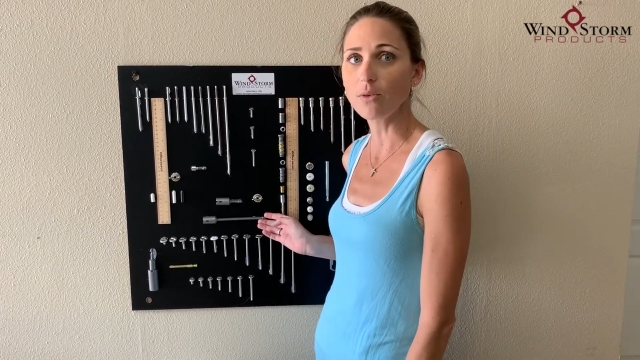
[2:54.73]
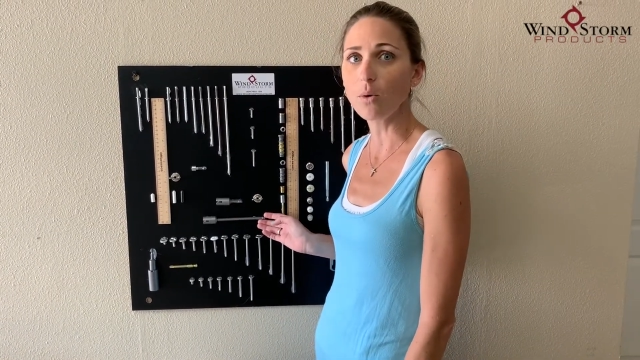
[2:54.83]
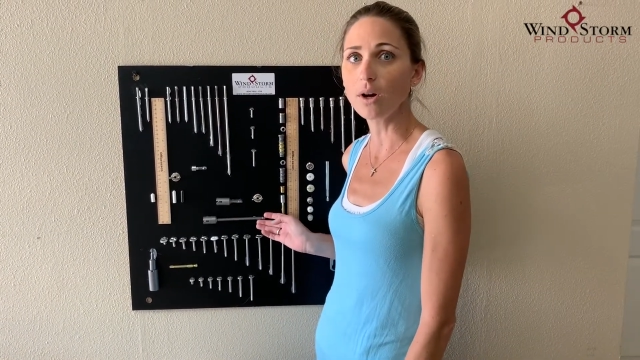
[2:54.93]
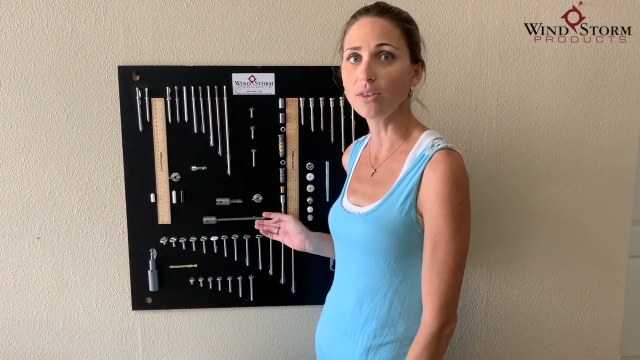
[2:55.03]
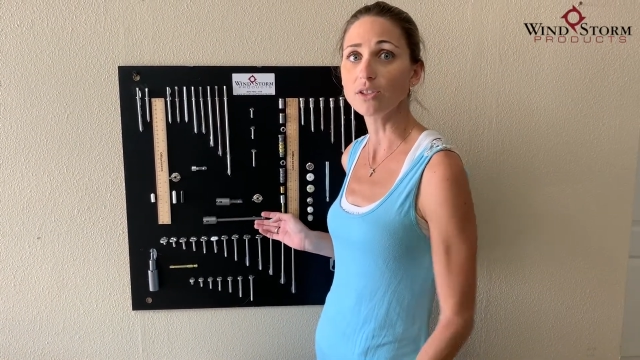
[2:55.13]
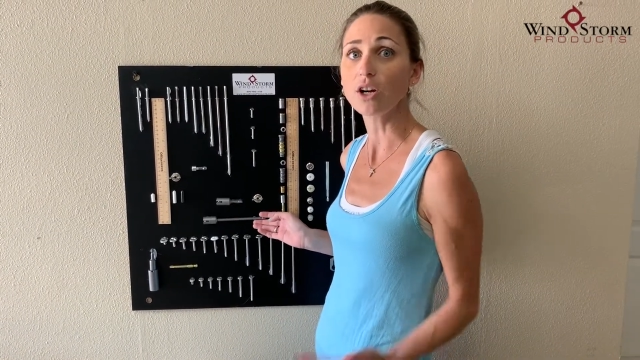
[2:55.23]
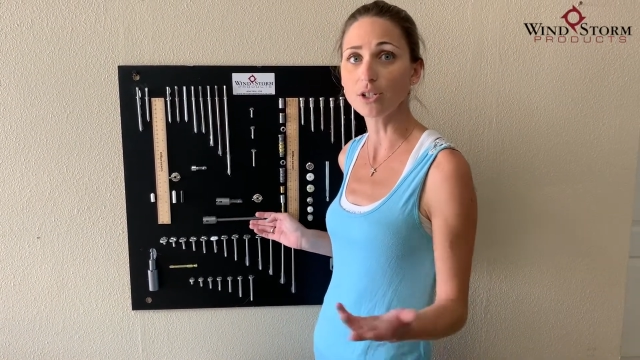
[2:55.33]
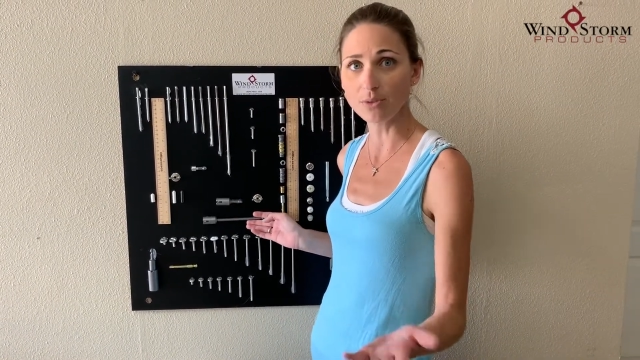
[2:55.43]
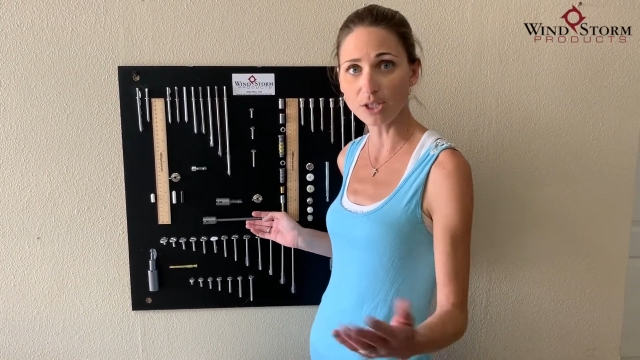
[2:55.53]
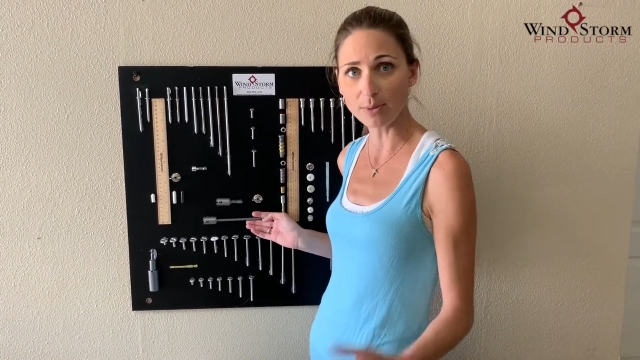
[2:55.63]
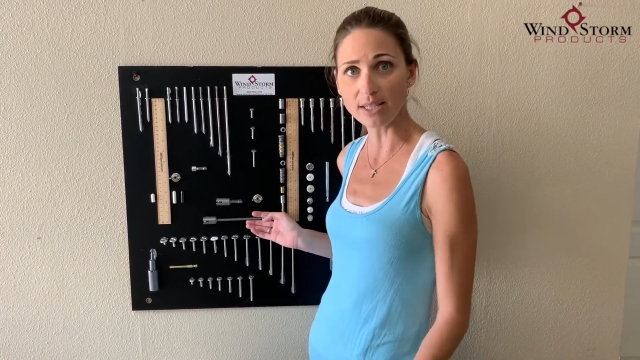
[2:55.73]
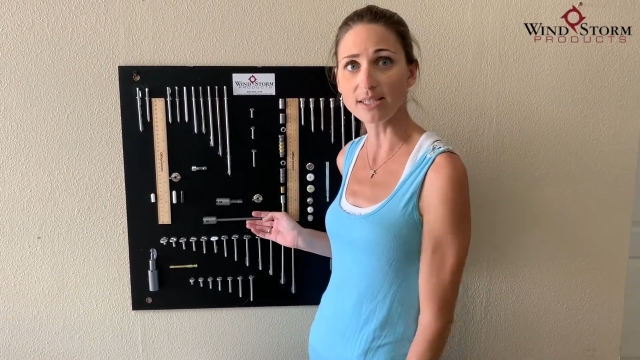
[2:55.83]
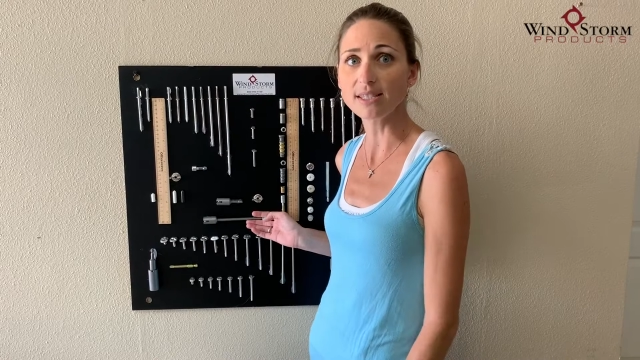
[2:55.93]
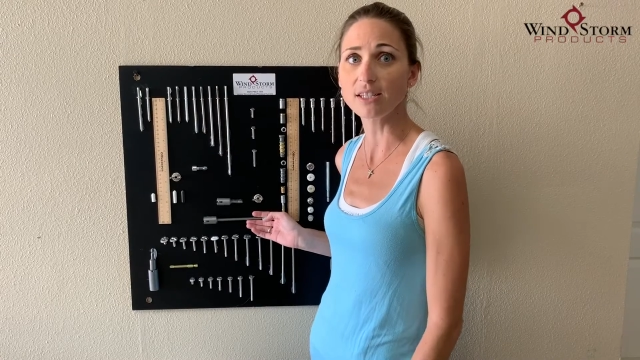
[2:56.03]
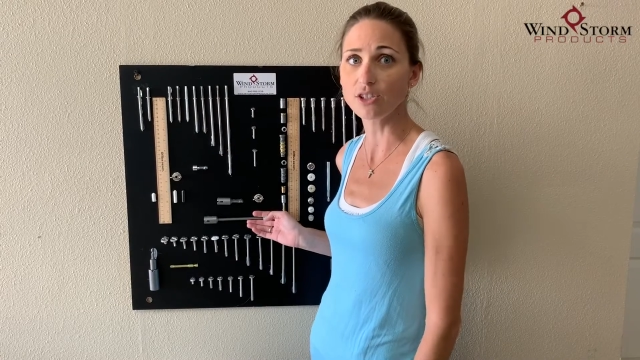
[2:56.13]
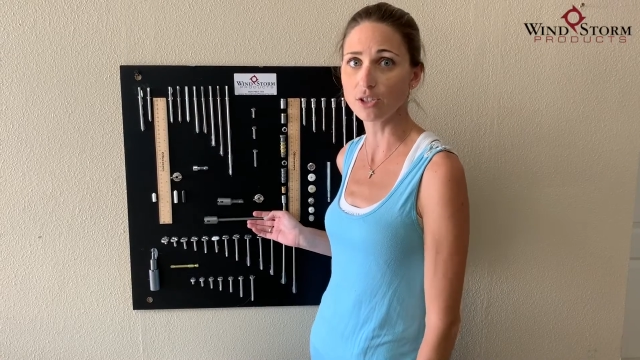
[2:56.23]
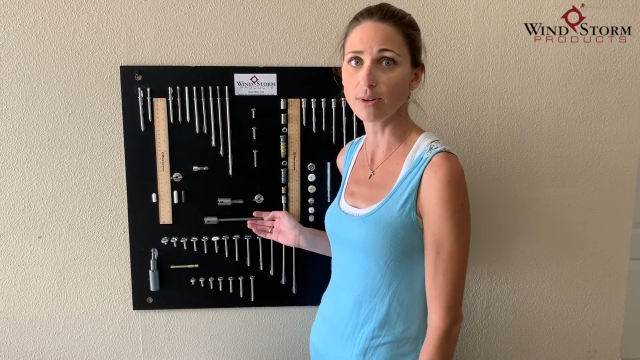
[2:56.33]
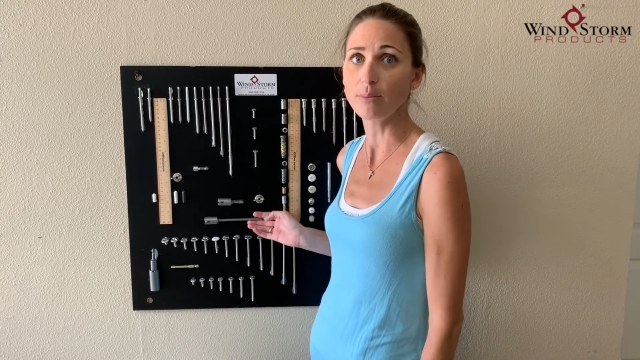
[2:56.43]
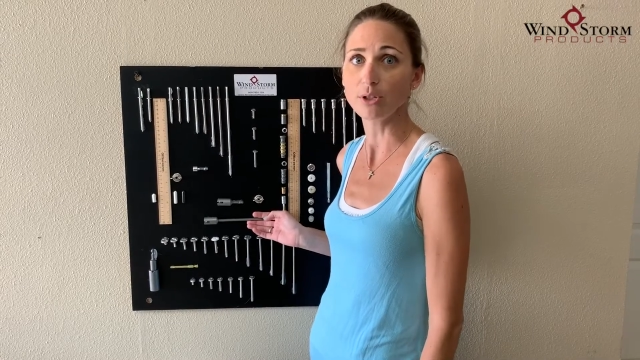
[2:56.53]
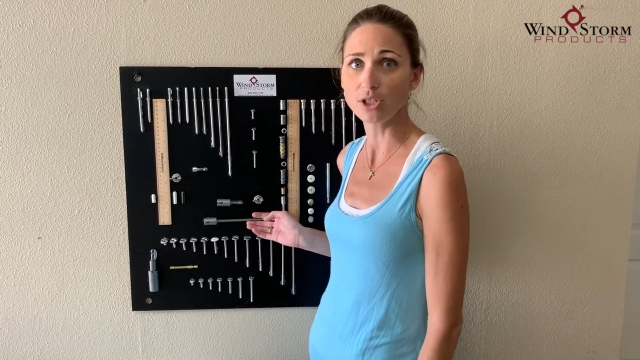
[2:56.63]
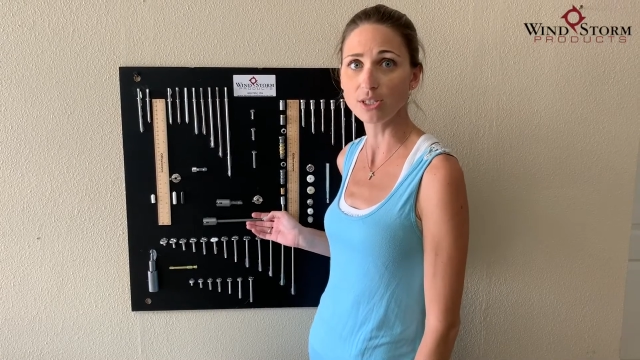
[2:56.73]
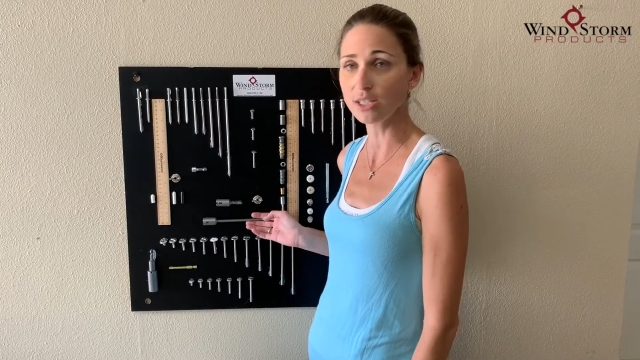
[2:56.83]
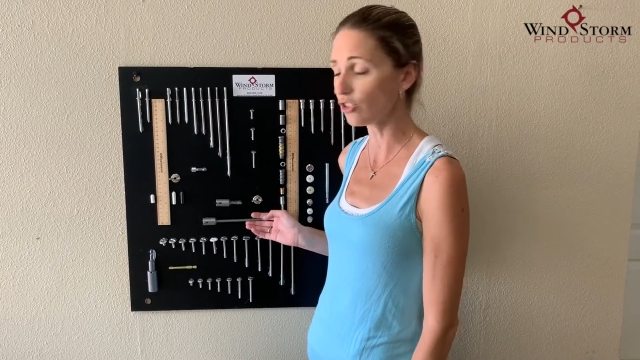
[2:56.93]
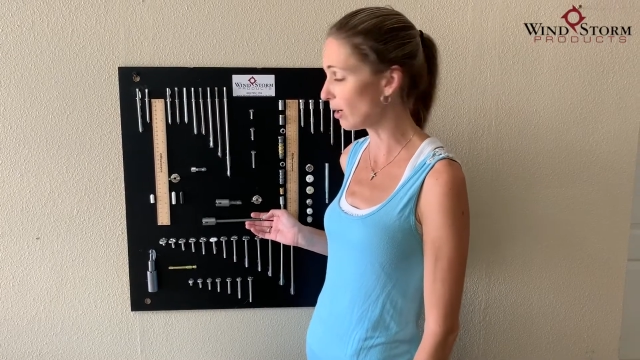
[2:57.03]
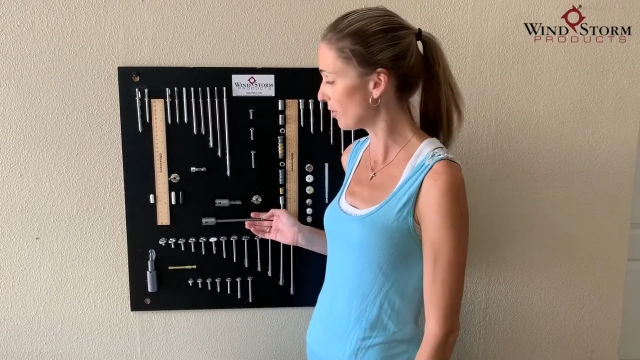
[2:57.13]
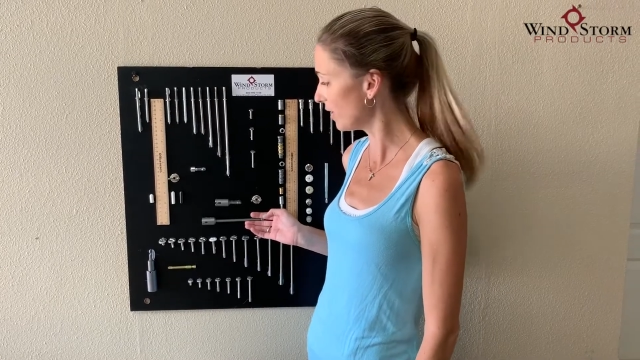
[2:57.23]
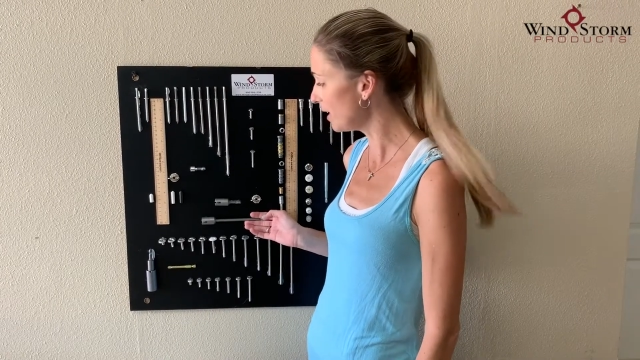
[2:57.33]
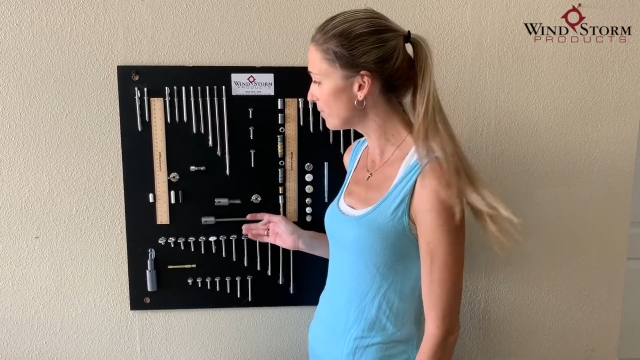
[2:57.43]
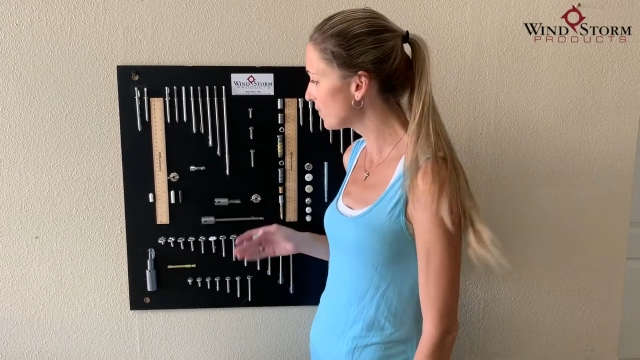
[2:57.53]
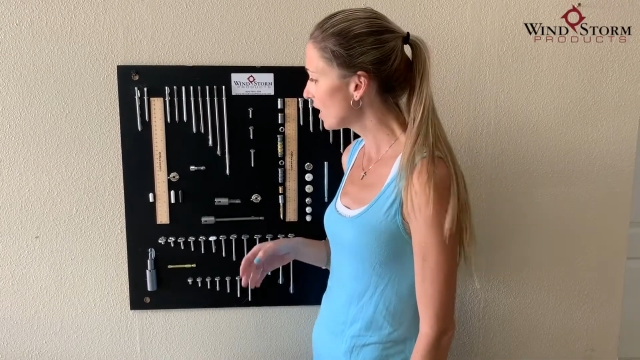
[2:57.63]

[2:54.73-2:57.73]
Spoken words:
for those hard to reach places such as around bushes and shrubbery.